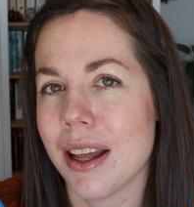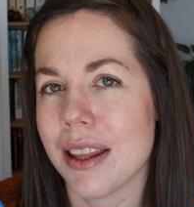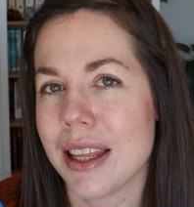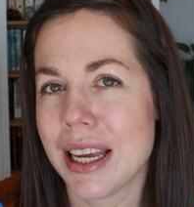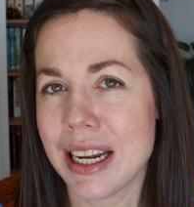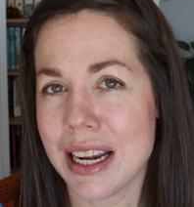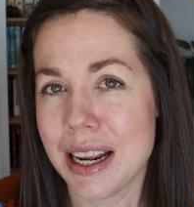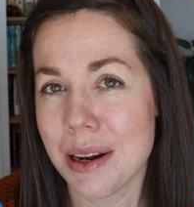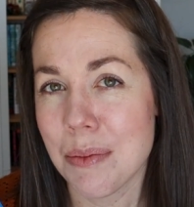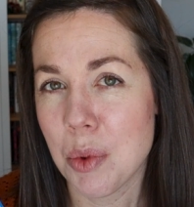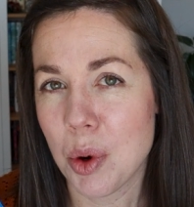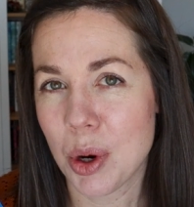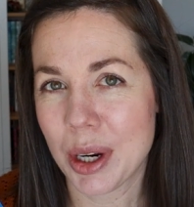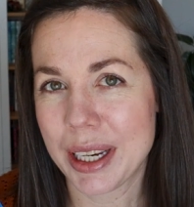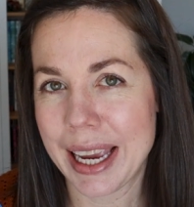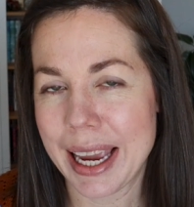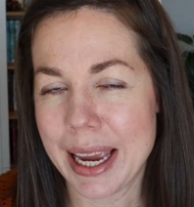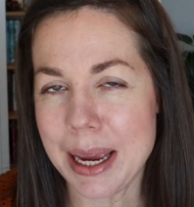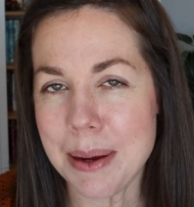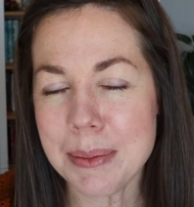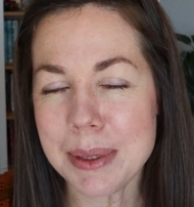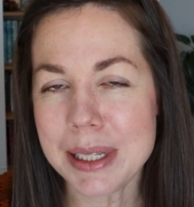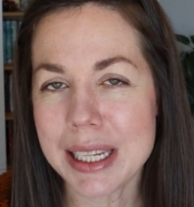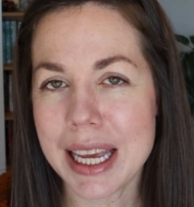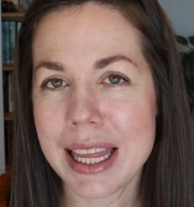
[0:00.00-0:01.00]
they need more
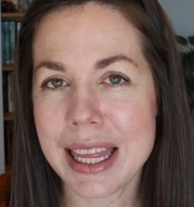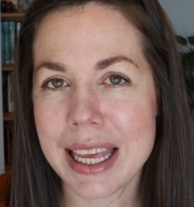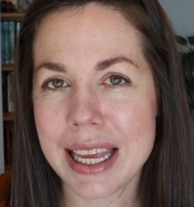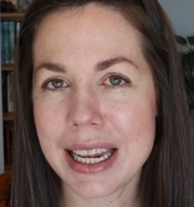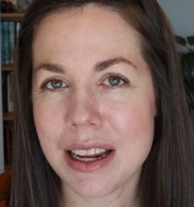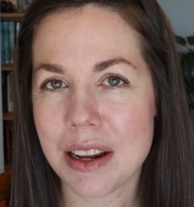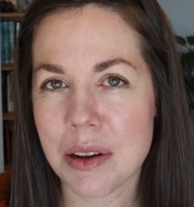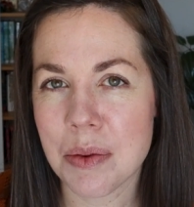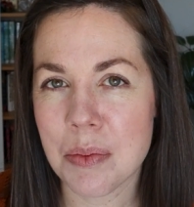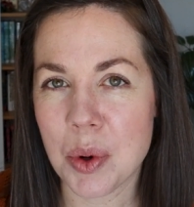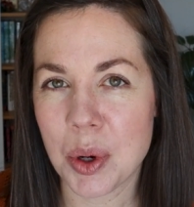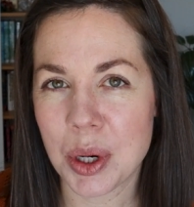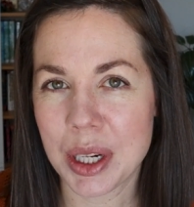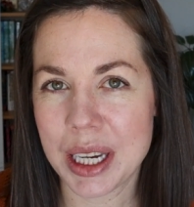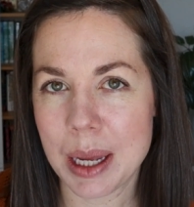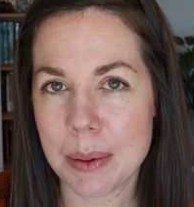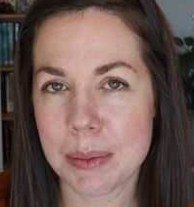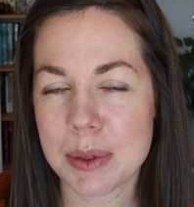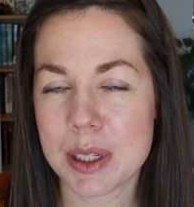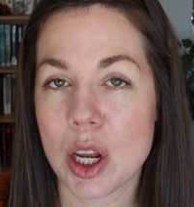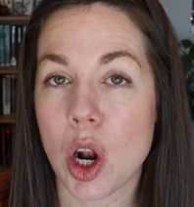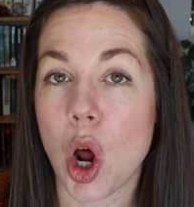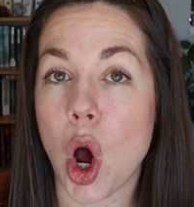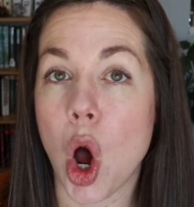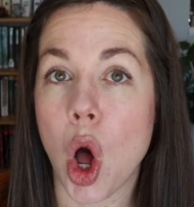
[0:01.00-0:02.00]
games, and they need more
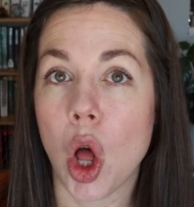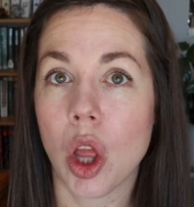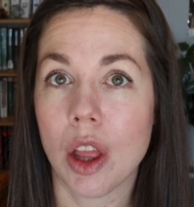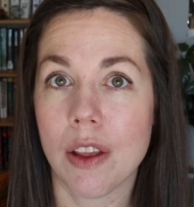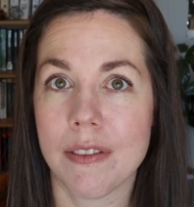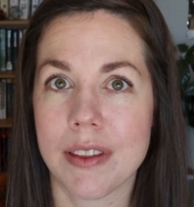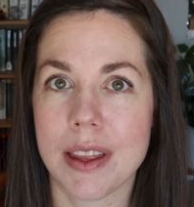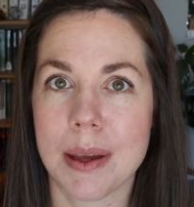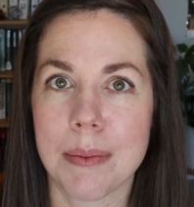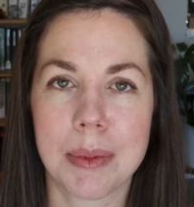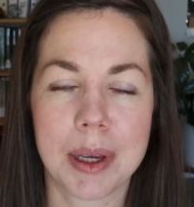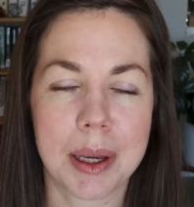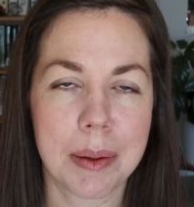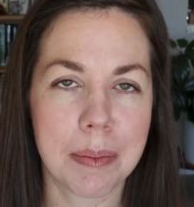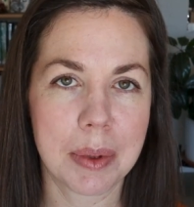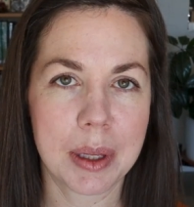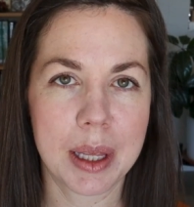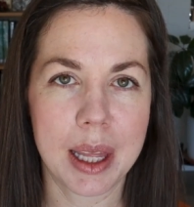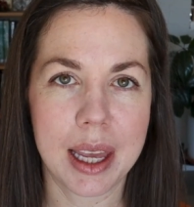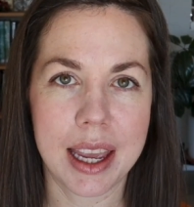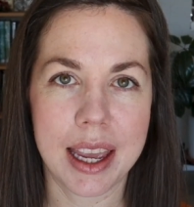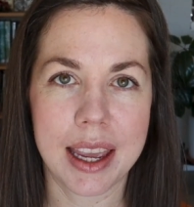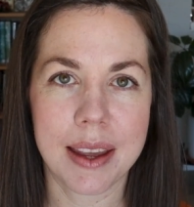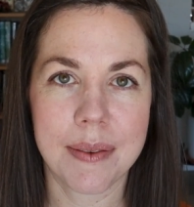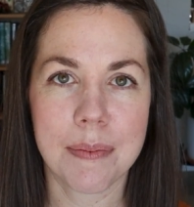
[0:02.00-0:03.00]
games that all of them can
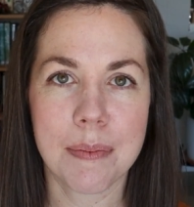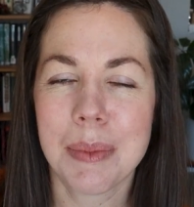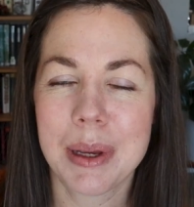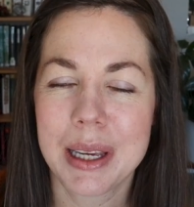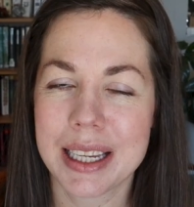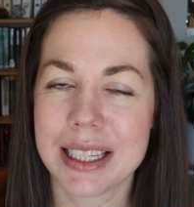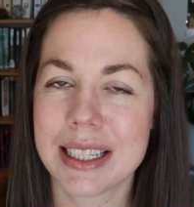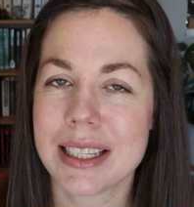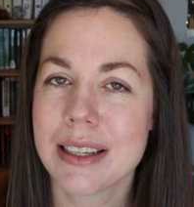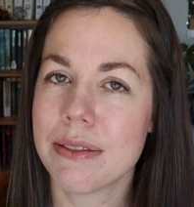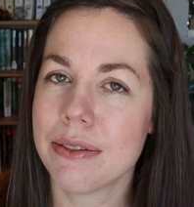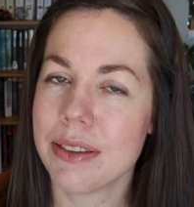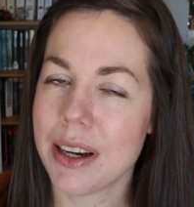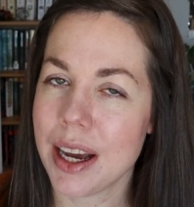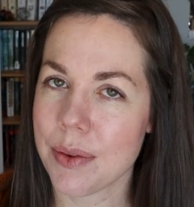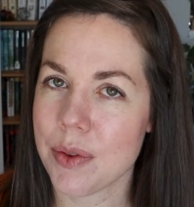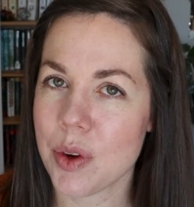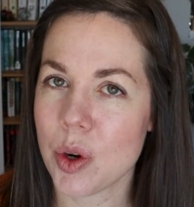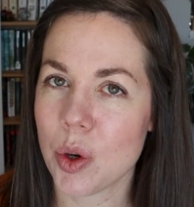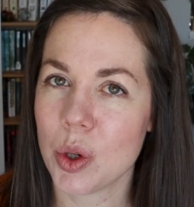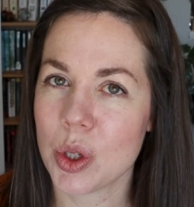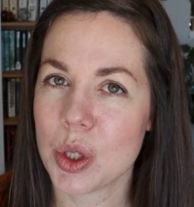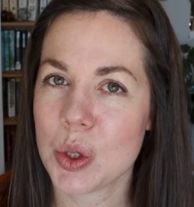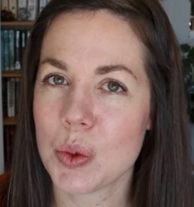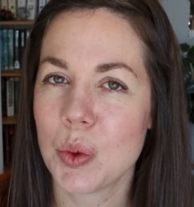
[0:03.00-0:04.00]
play, because the
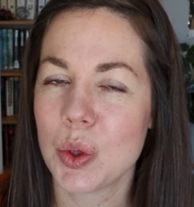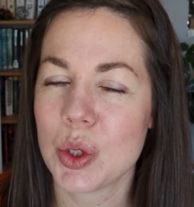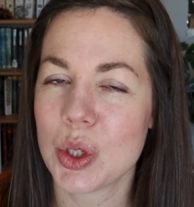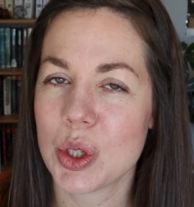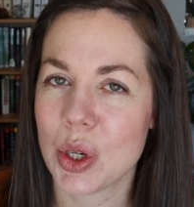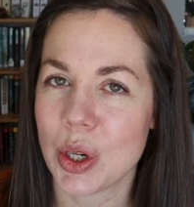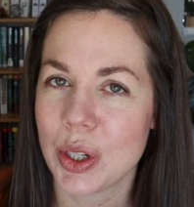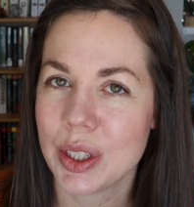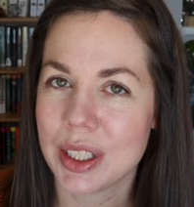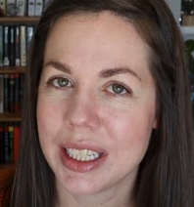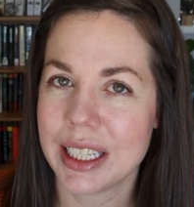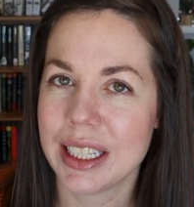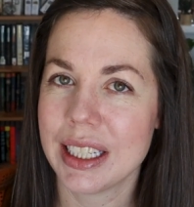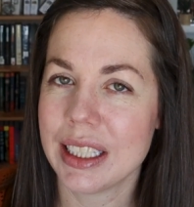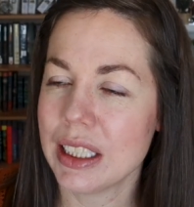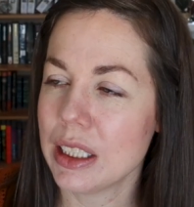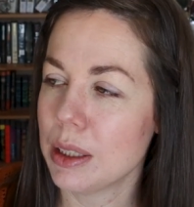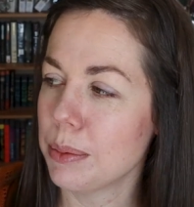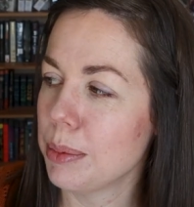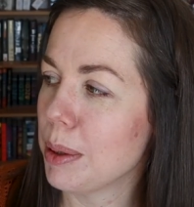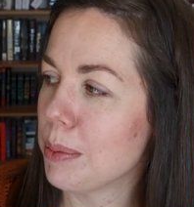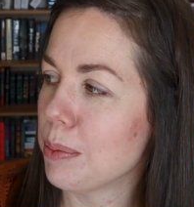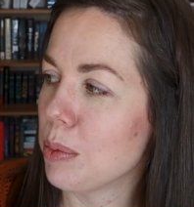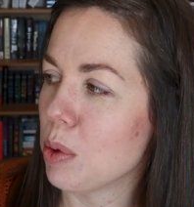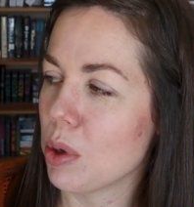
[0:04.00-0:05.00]
5-year-olds will start to get a
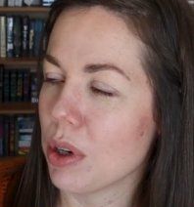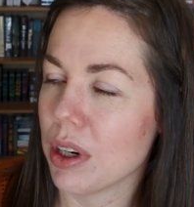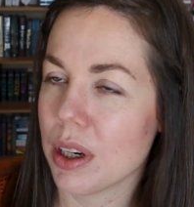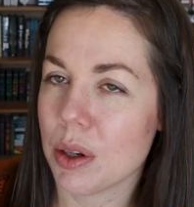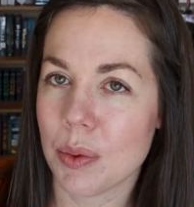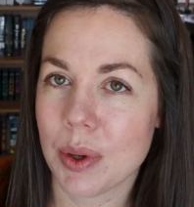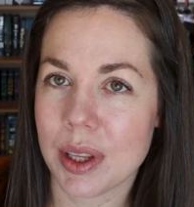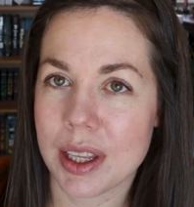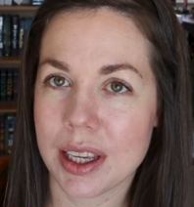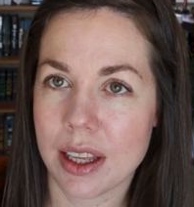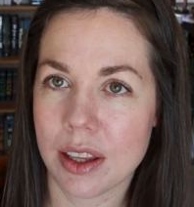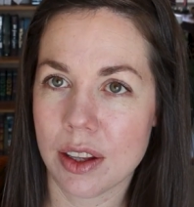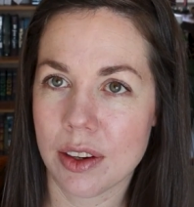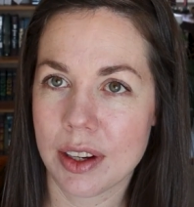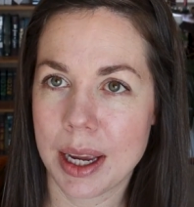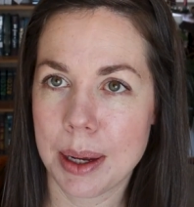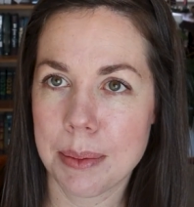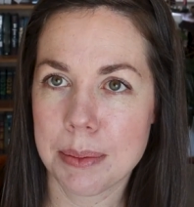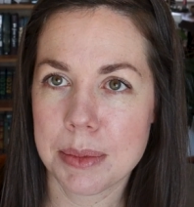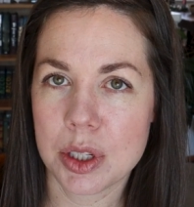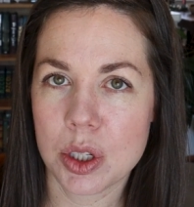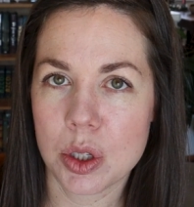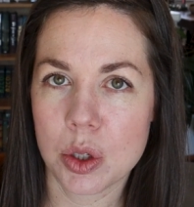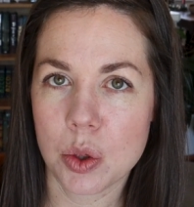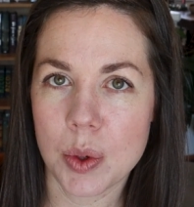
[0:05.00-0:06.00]
little bit bored with the other games.